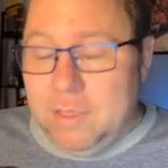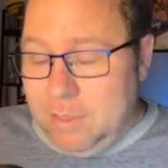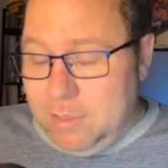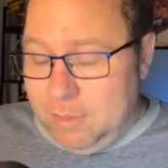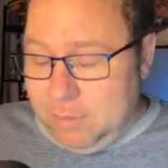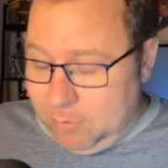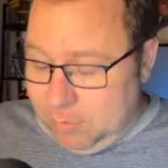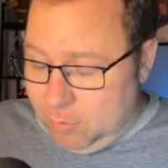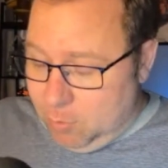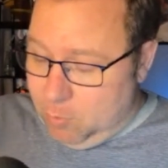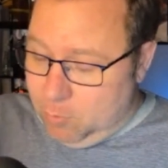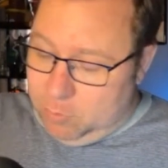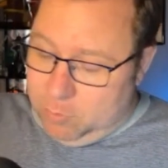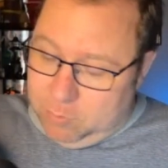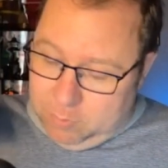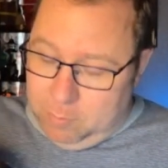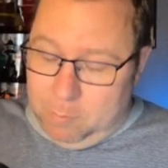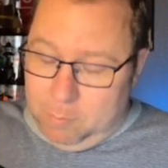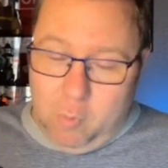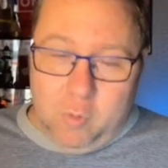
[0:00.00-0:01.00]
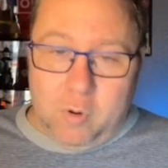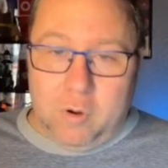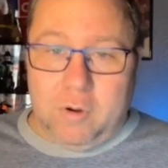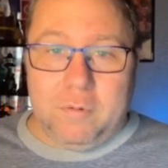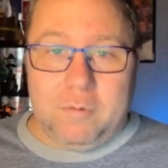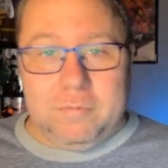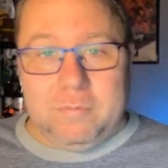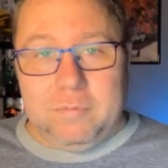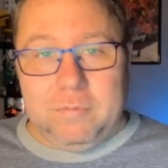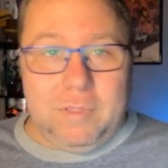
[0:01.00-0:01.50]
So the
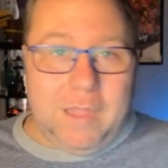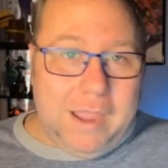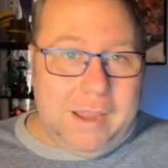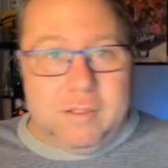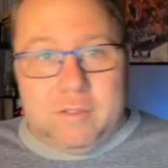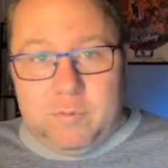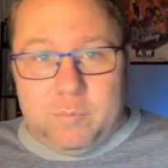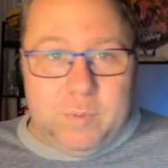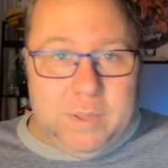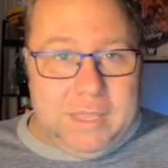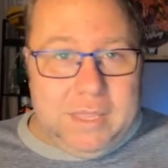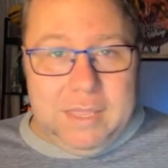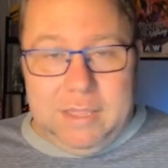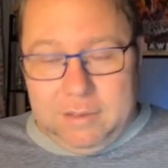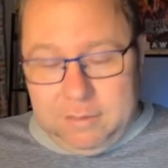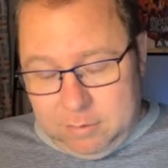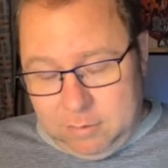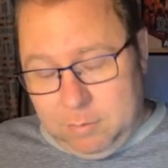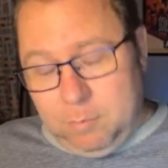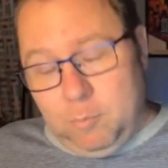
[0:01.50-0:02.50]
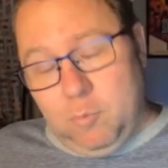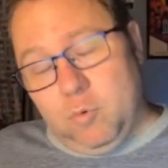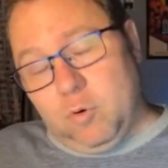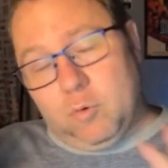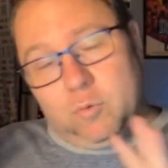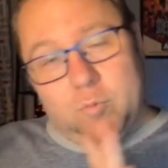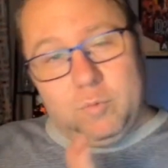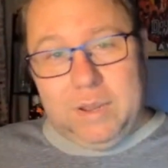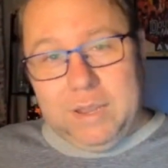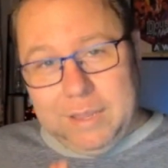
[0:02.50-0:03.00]
more likes we get, the
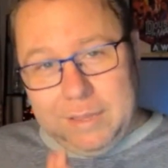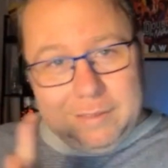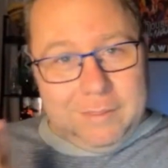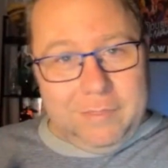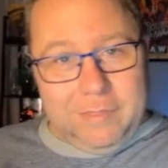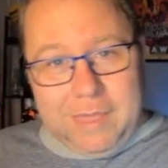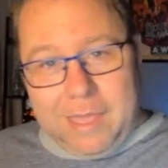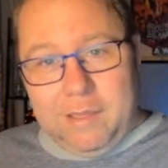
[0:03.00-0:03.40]
more we get to that